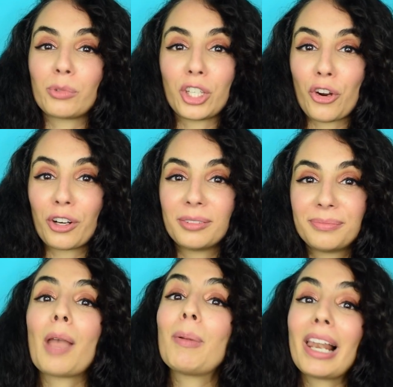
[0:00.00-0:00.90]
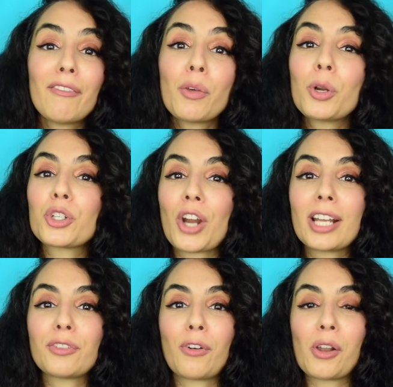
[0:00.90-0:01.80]
Dior. I believe they were
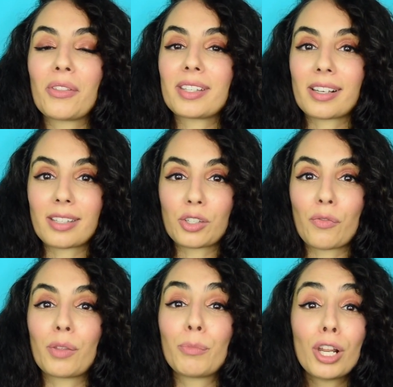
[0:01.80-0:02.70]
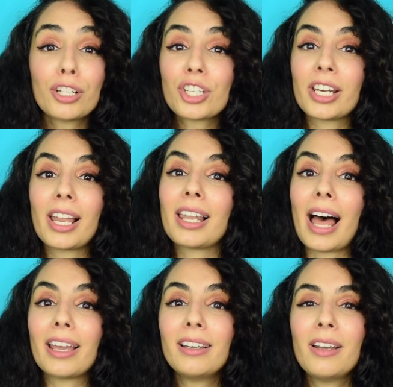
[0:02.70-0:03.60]
trying to follow the success of the Bleu de Chanel
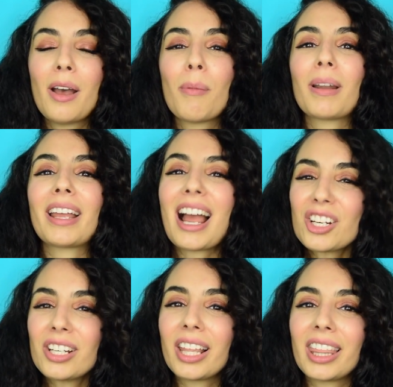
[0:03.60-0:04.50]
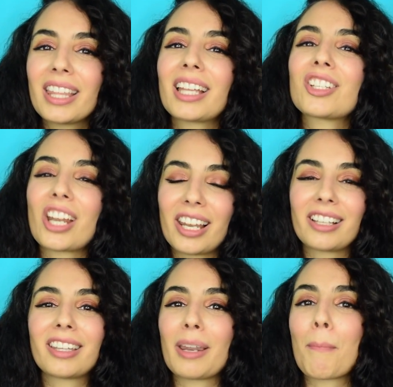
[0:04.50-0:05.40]
line, but I actually think that
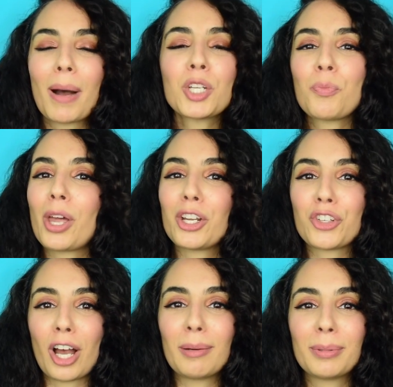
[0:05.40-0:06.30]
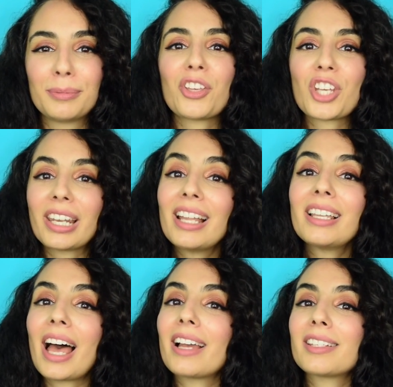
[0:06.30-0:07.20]
Chanel did a much better job. The Chanel
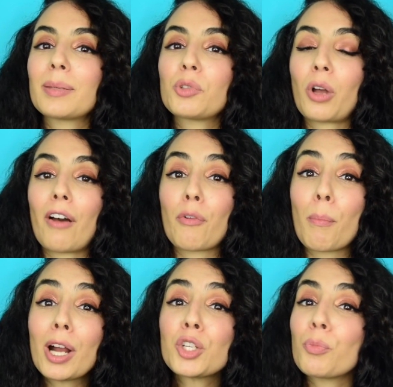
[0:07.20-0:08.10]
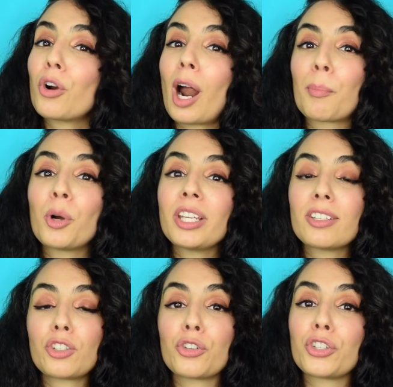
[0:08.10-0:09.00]
line seems to have a much more
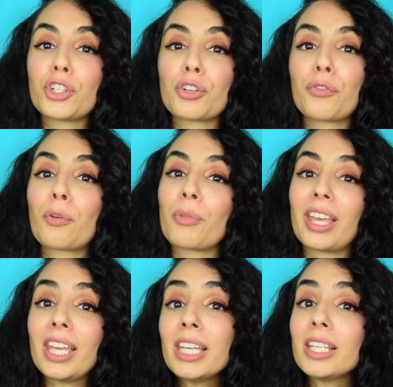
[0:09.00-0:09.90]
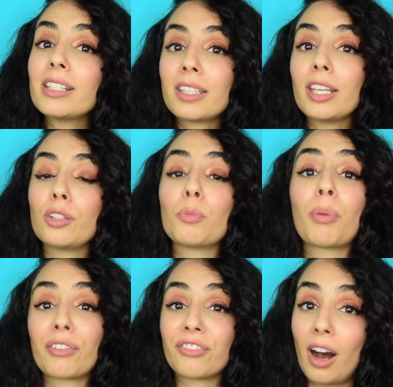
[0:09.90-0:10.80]
harmonious transition from the EDT to
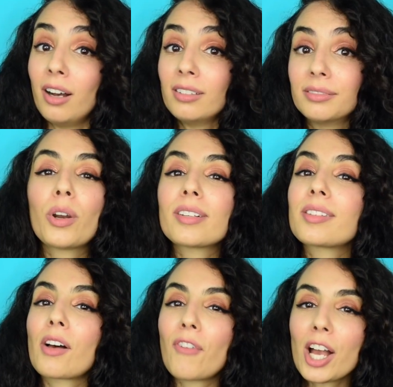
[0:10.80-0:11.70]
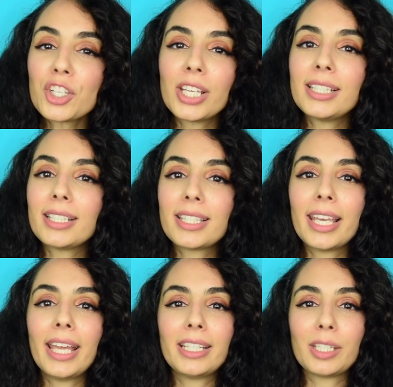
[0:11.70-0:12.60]
Parfum, whereas Sauvage
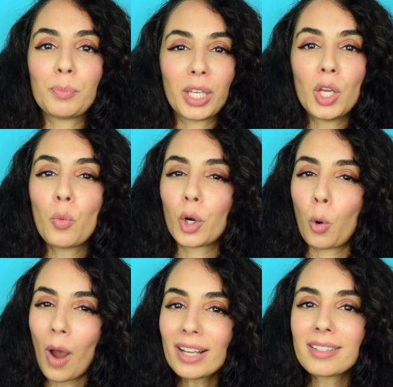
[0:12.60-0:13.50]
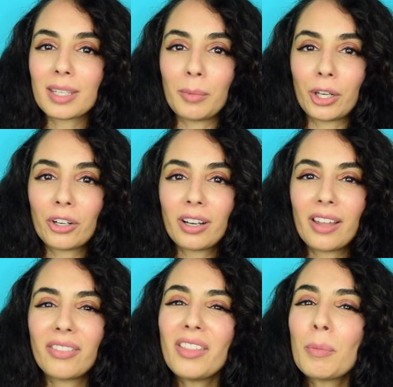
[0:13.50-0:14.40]
EDT and EDP were quite similar,
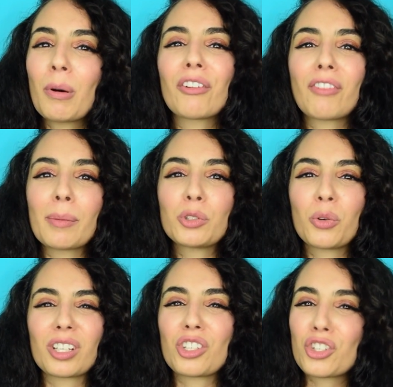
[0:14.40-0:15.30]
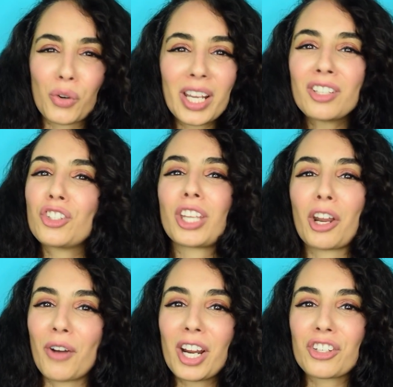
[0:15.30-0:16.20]
and then the Parfum took a strange
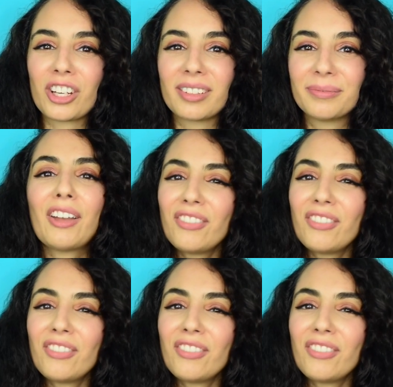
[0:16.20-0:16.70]
direction.